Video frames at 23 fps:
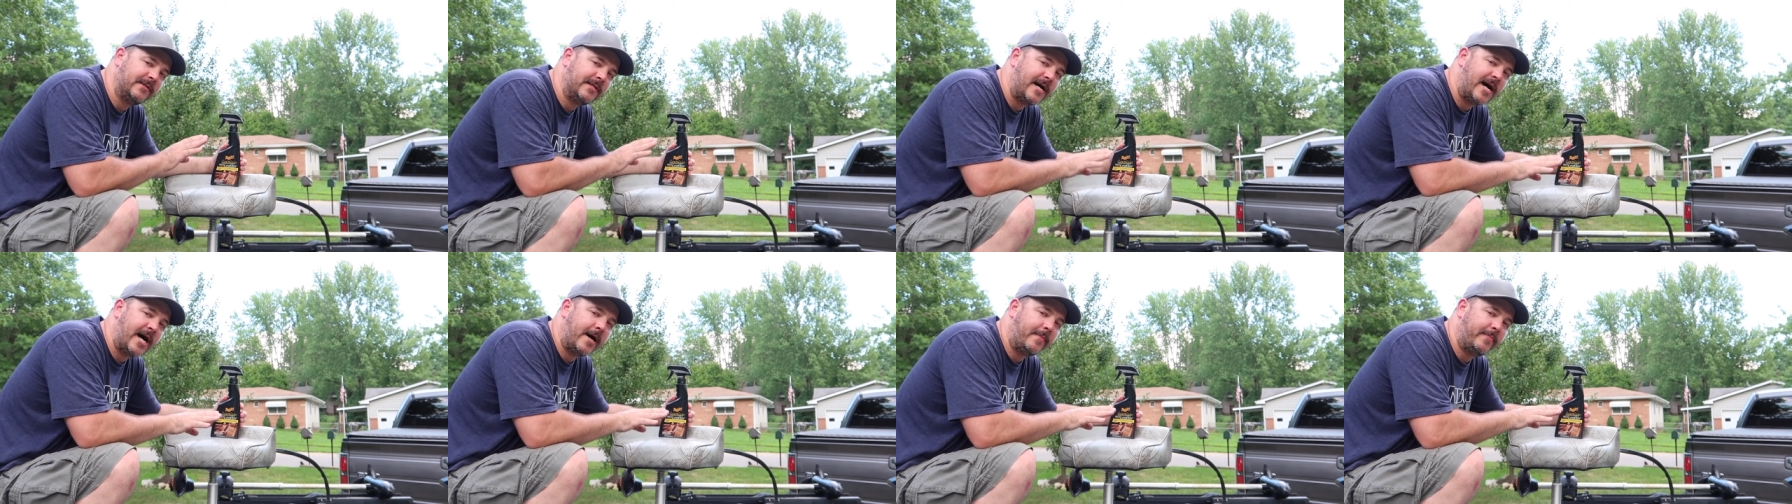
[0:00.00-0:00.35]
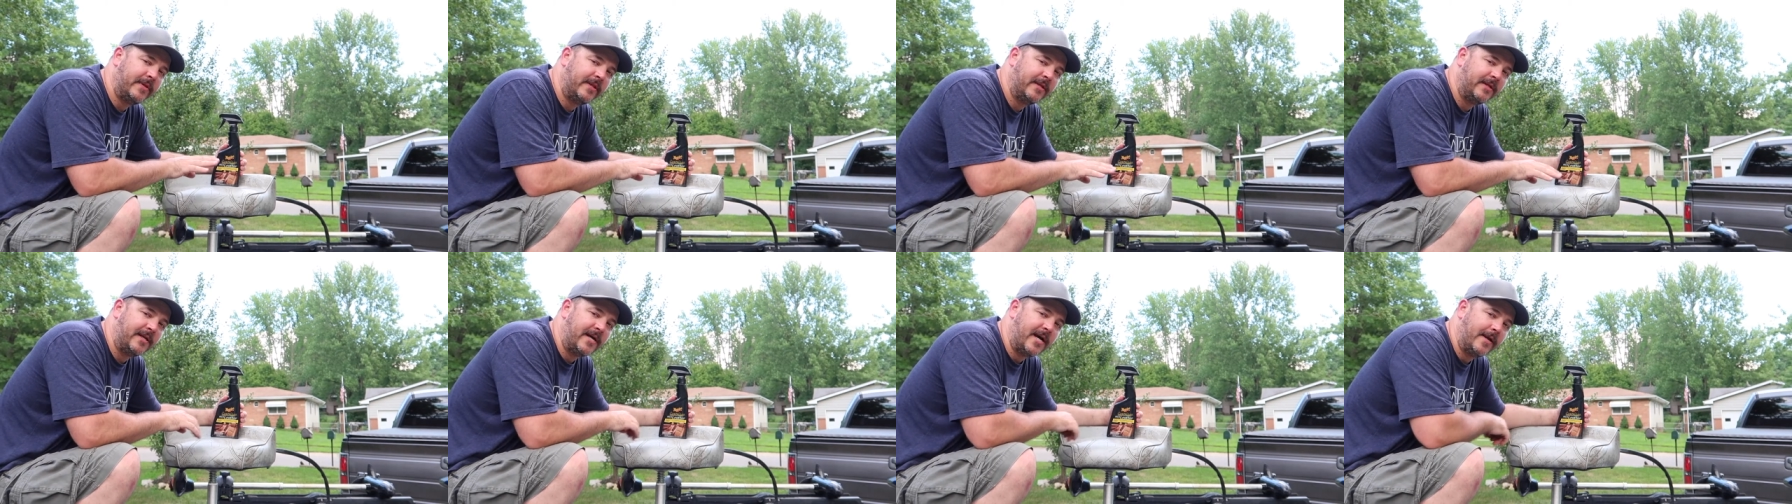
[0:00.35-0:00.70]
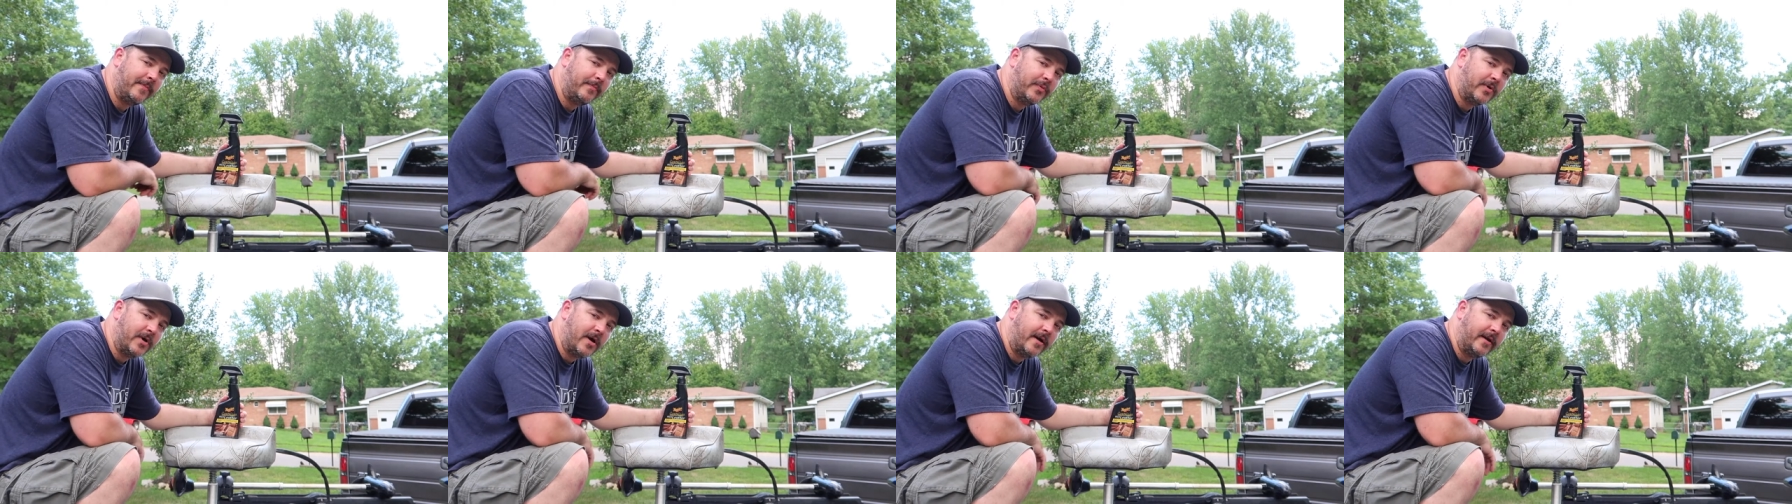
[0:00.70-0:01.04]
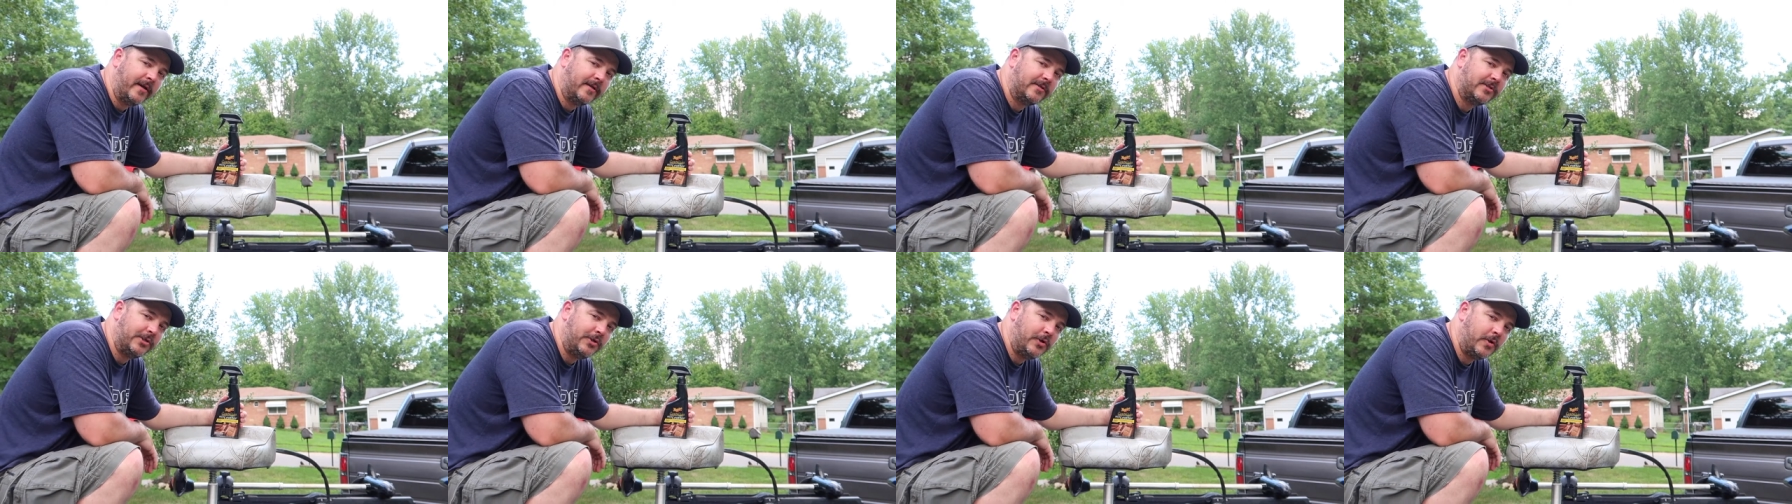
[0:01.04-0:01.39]
top of the line
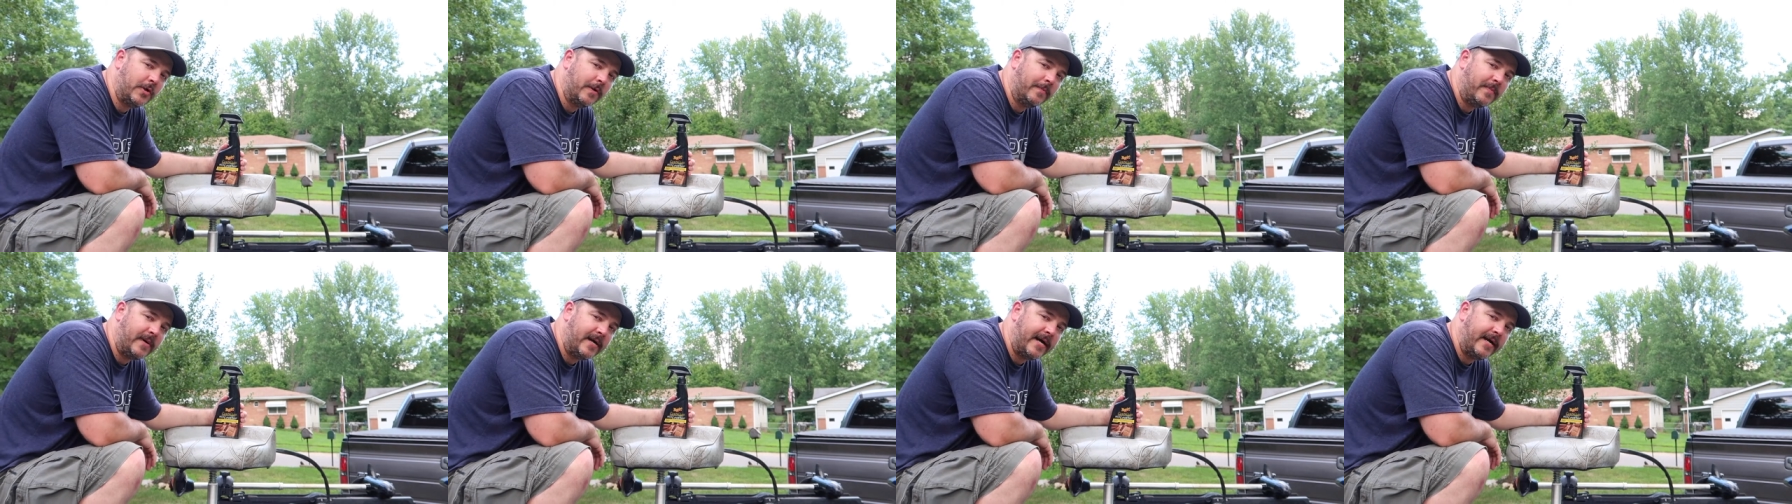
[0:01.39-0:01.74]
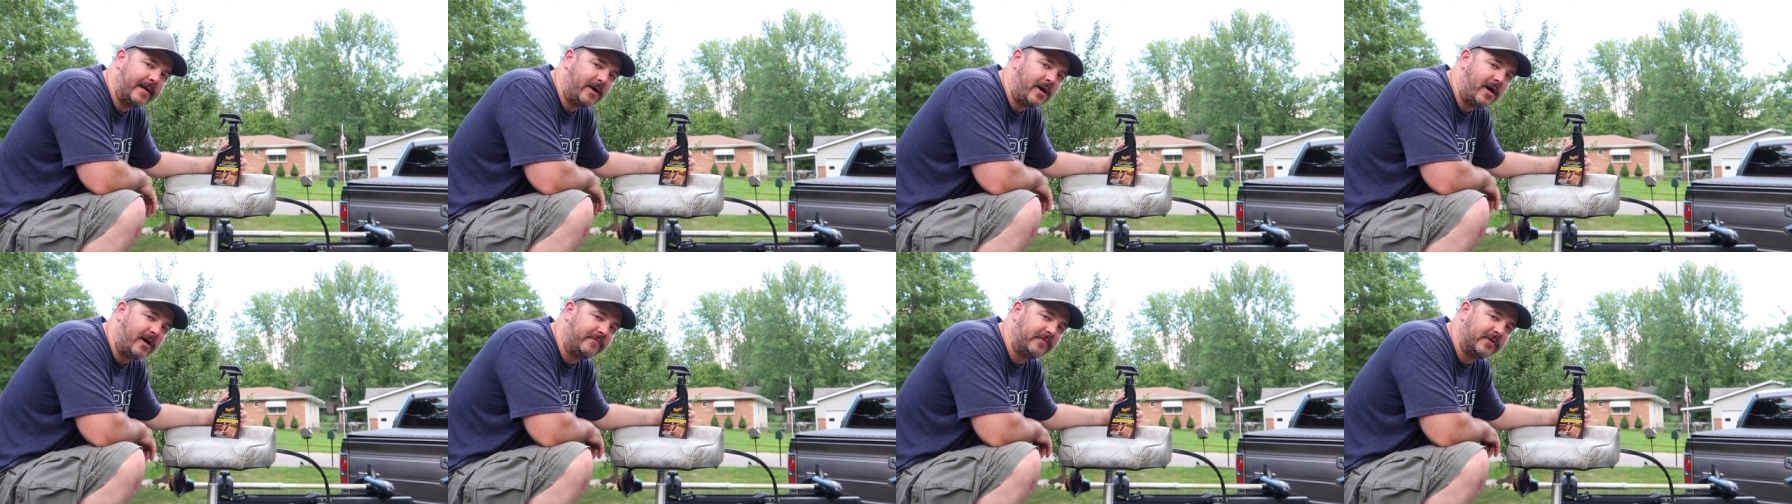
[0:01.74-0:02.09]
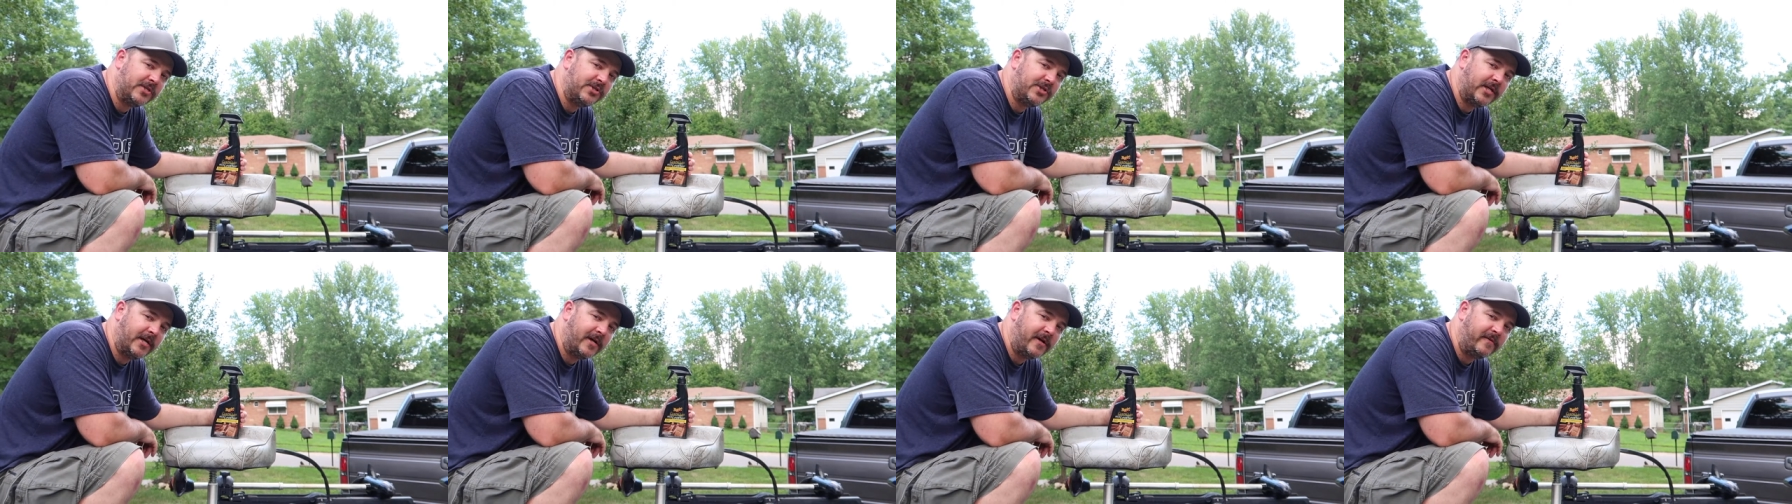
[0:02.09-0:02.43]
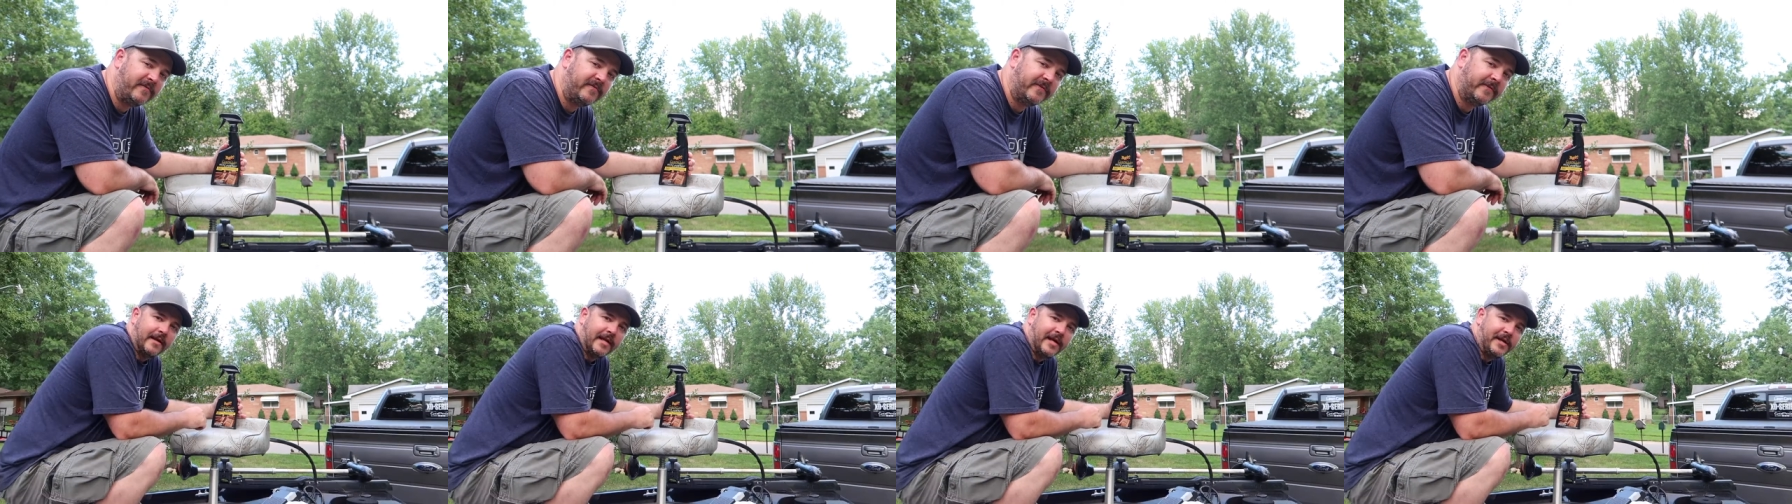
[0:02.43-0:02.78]
products you can buy off the shelf.